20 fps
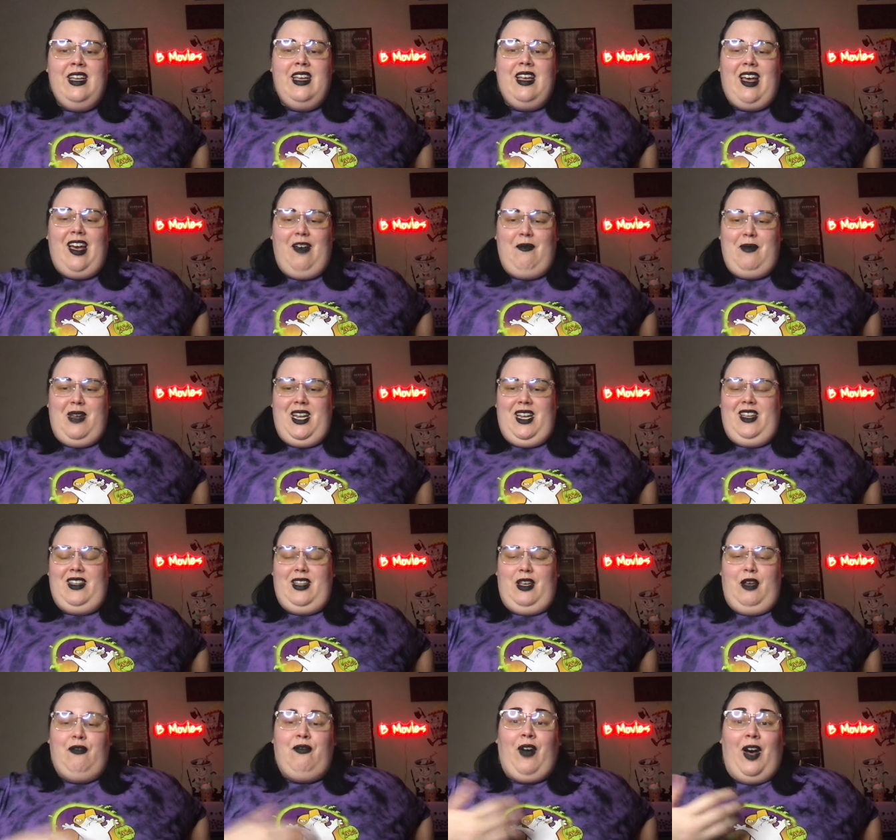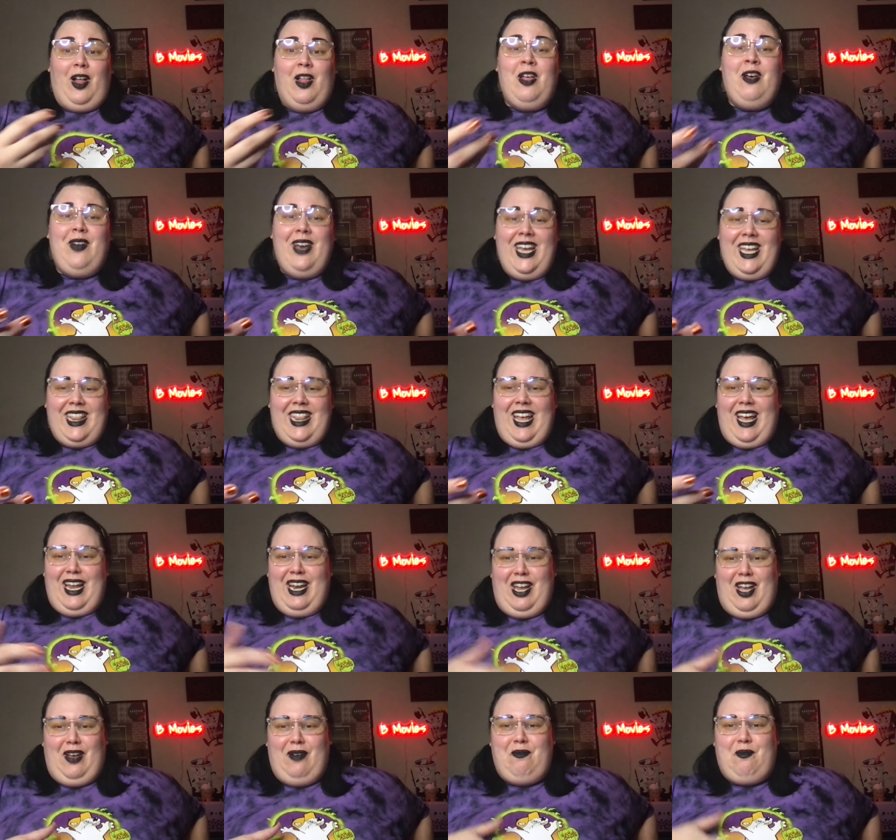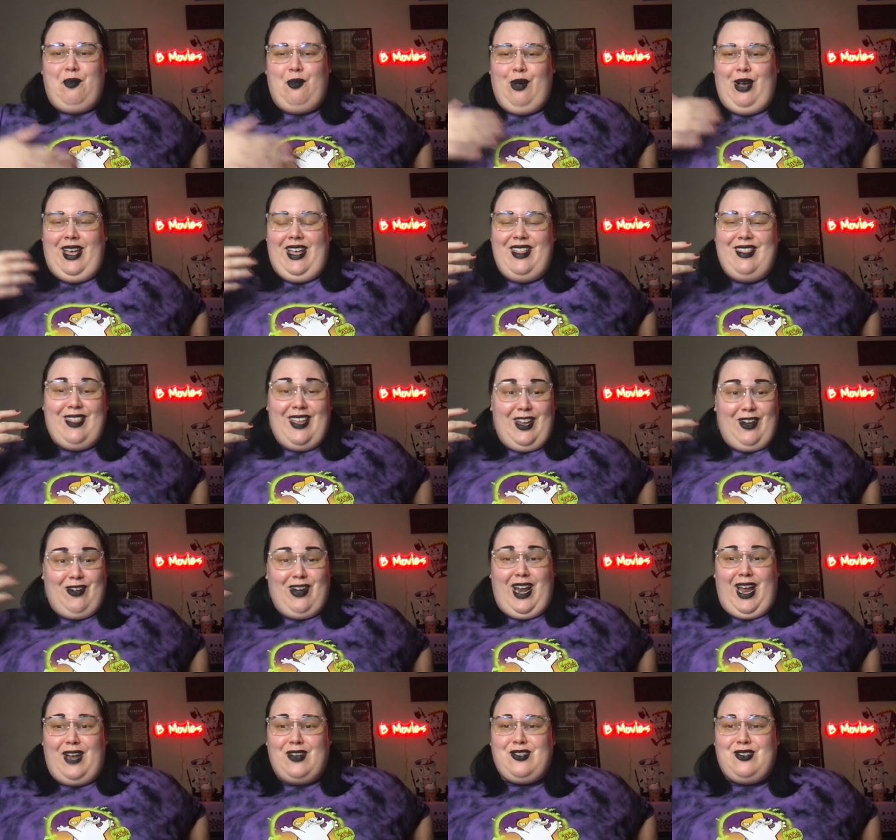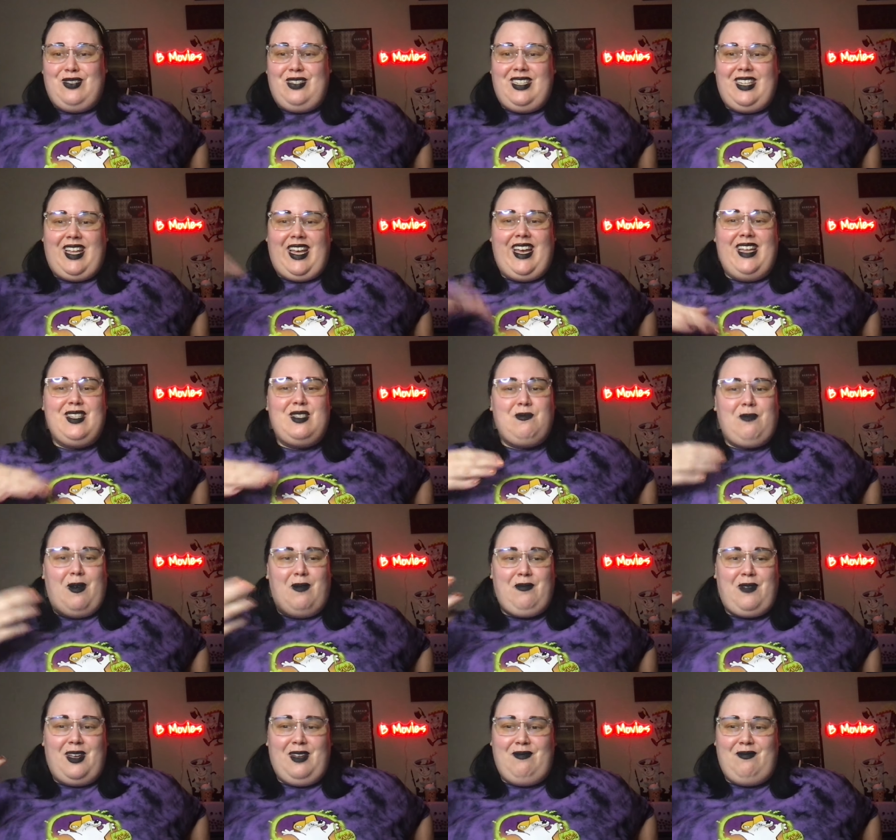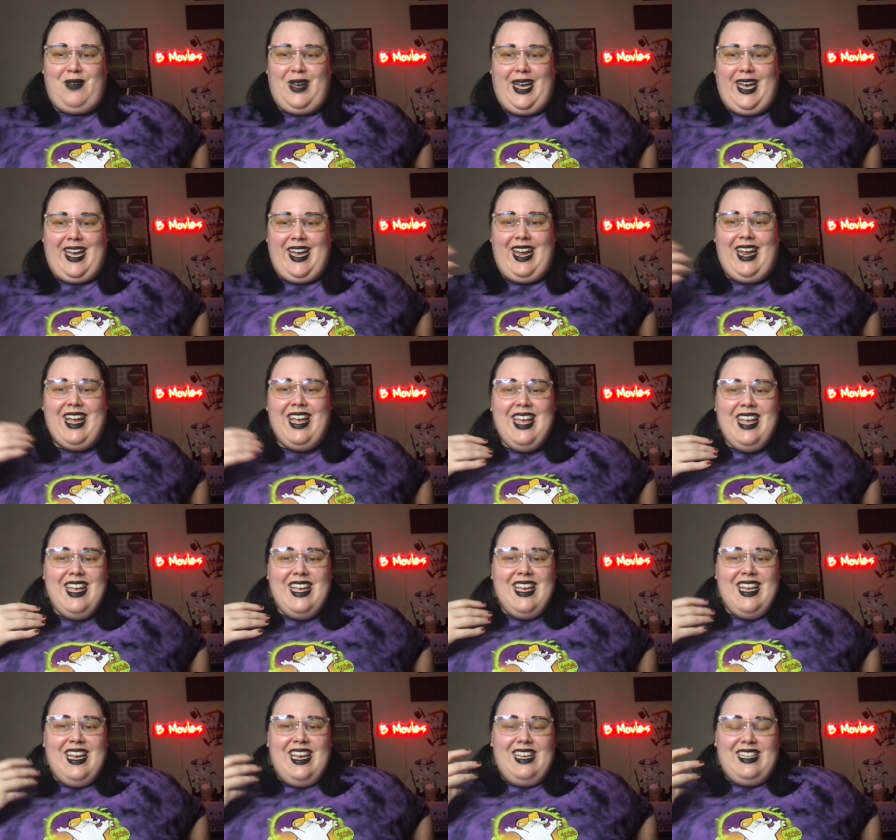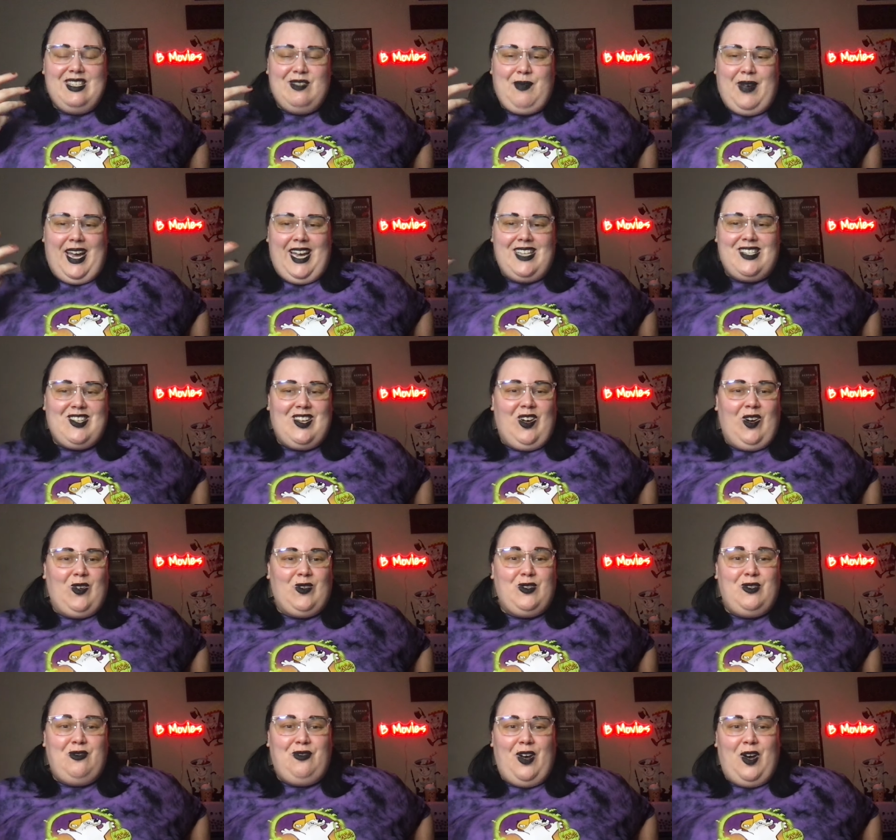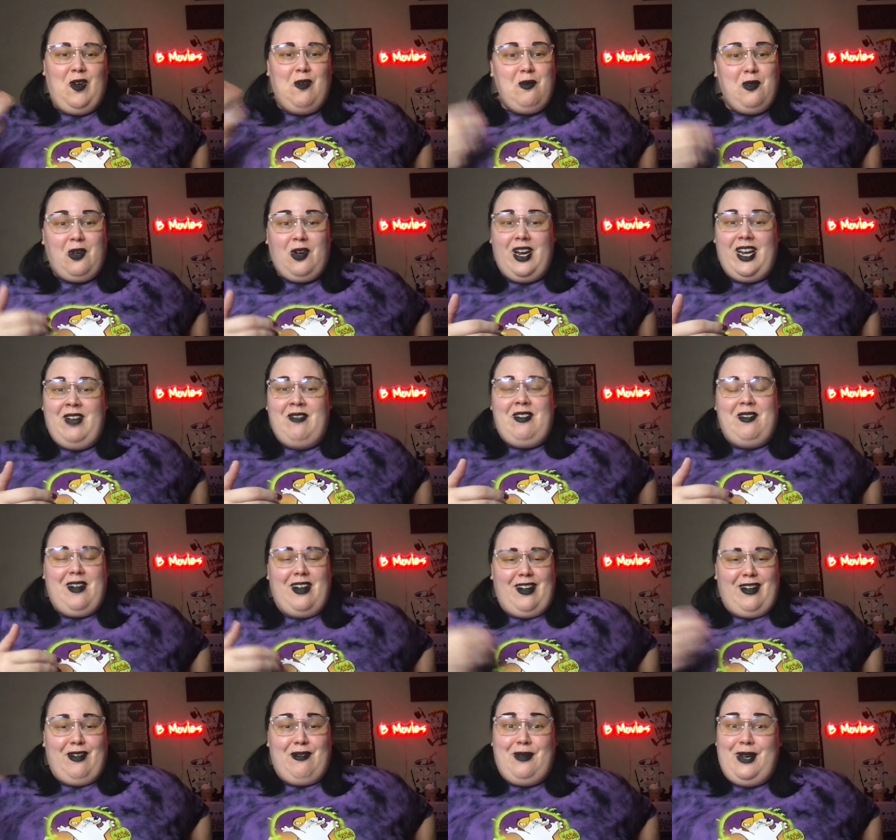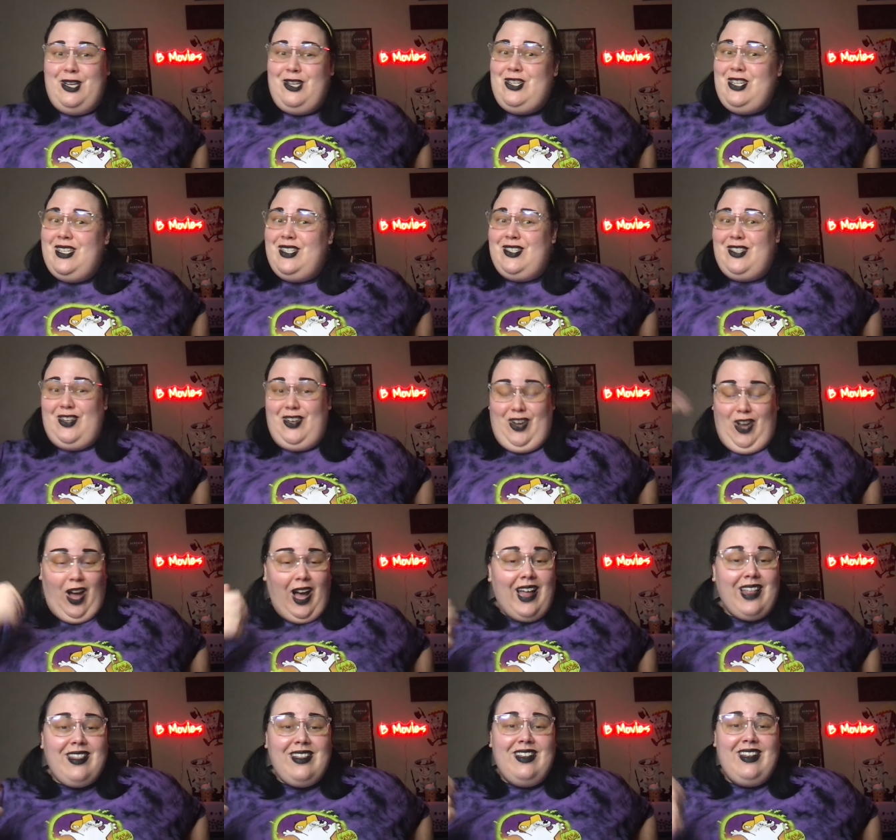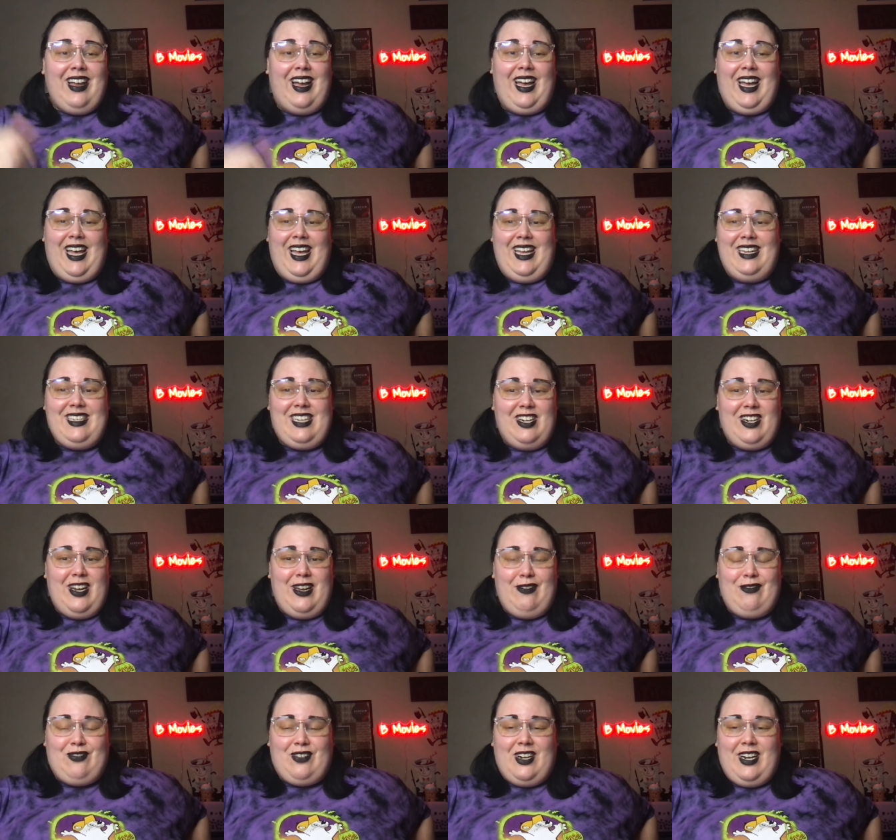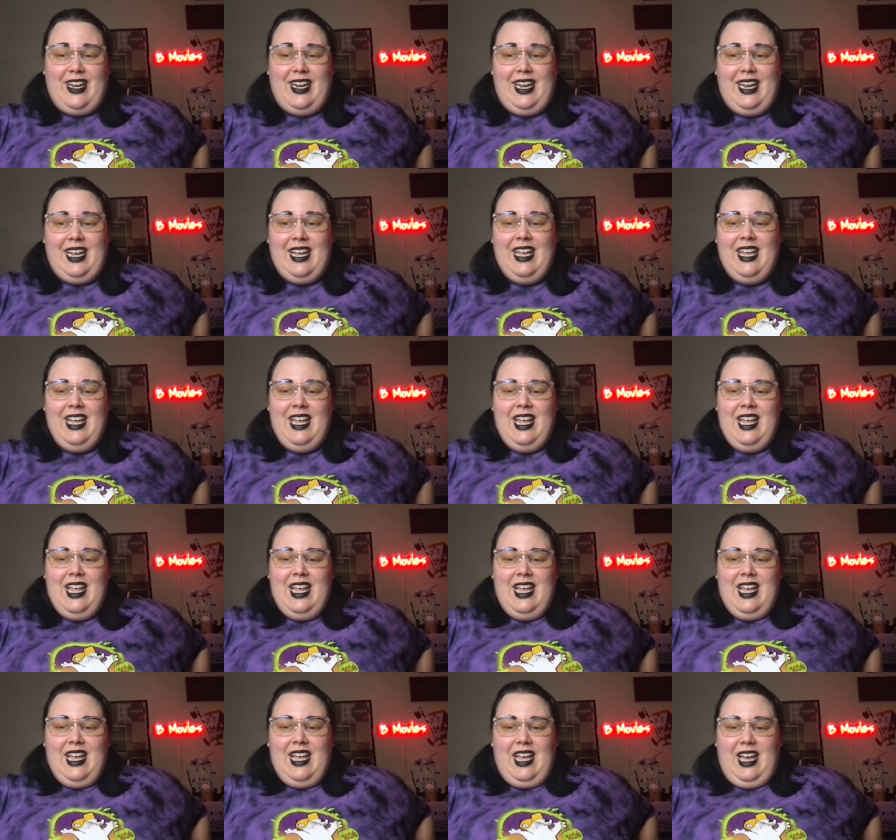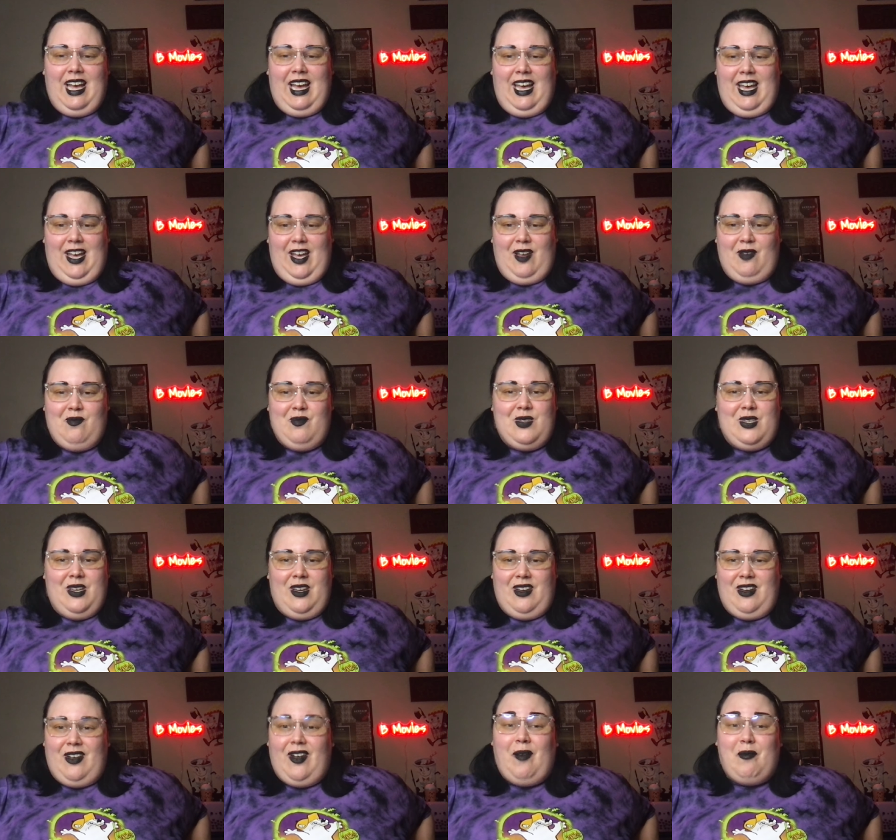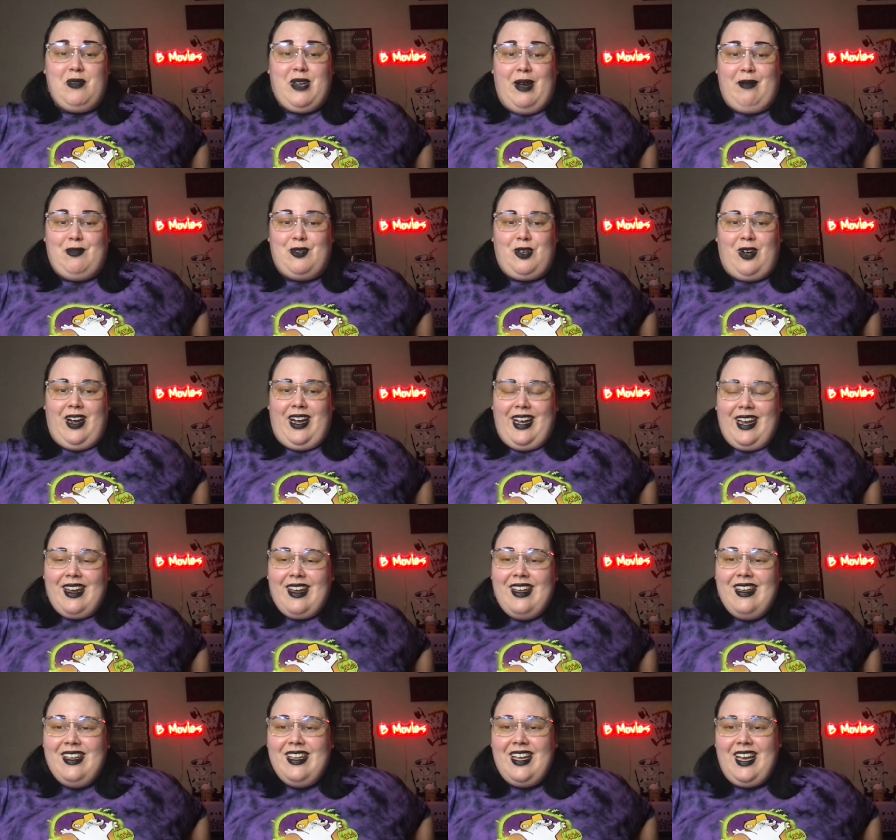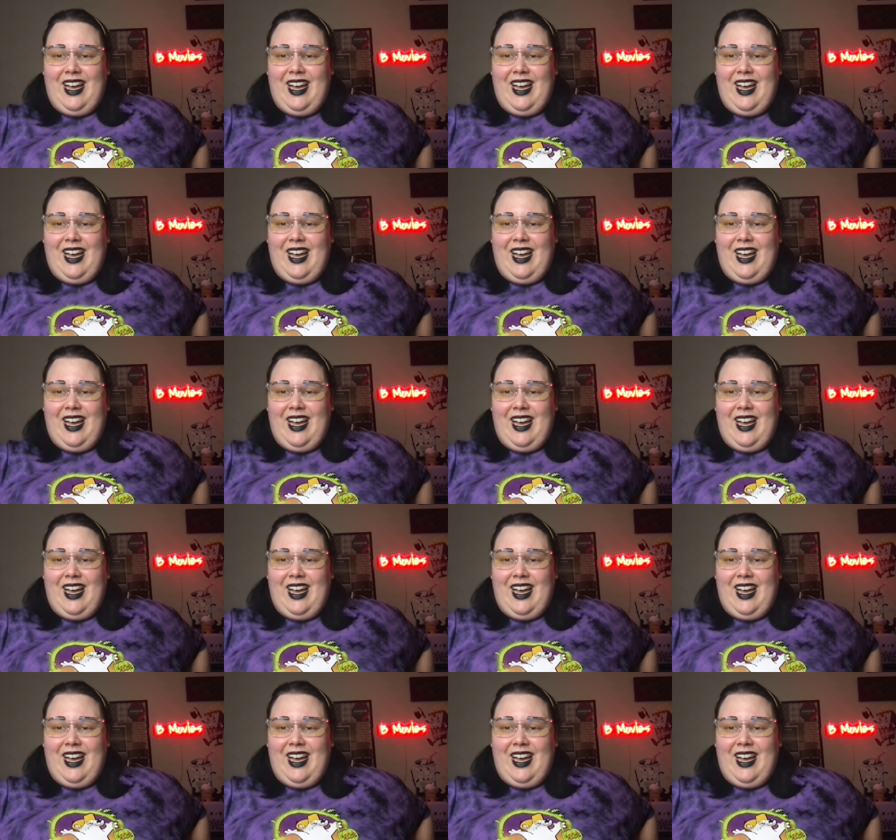Immediately following up with International Delight's pumpkin pie spice cold foam creamer, which is not dairy free. So you know I'm trying.